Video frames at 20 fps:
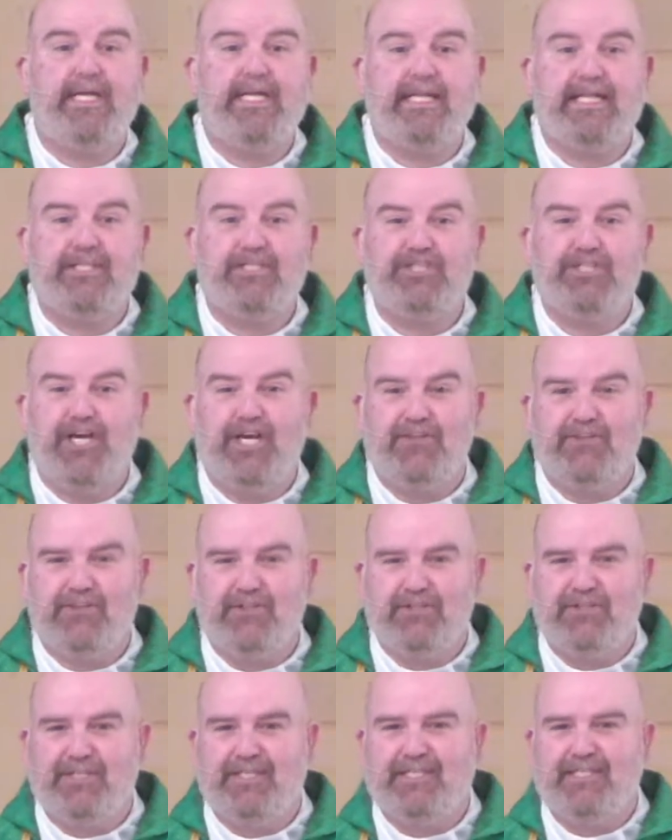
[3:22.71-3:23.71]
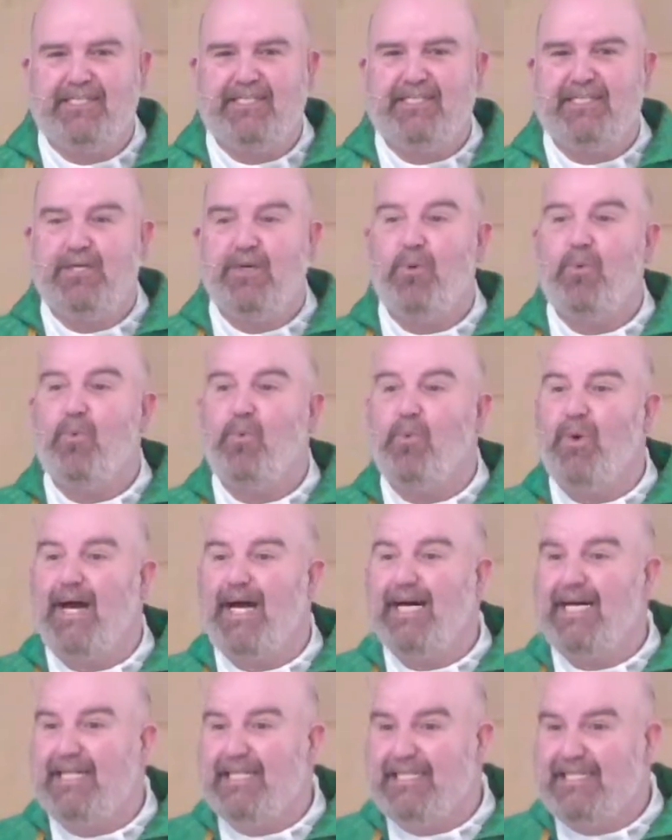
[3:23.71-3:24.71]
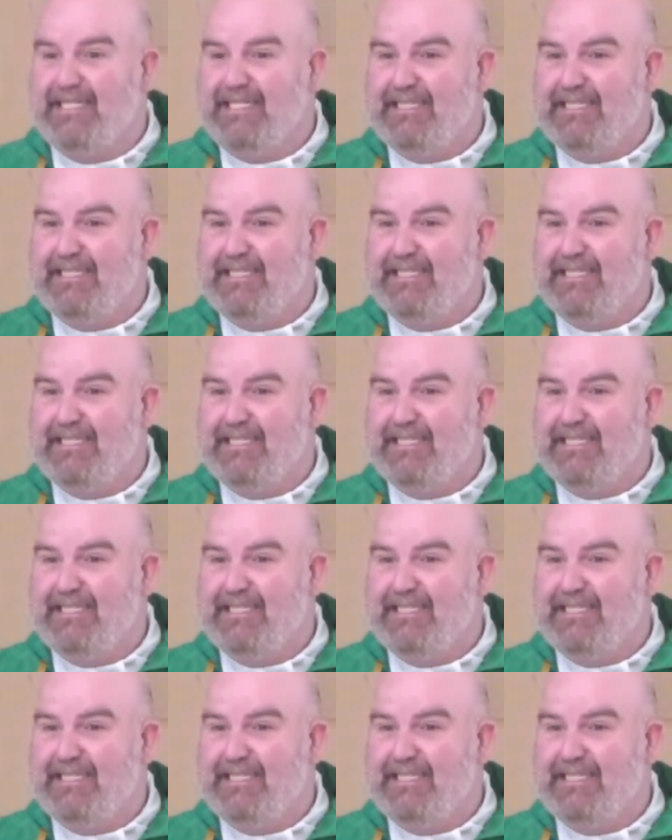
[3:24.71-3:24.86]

each other well.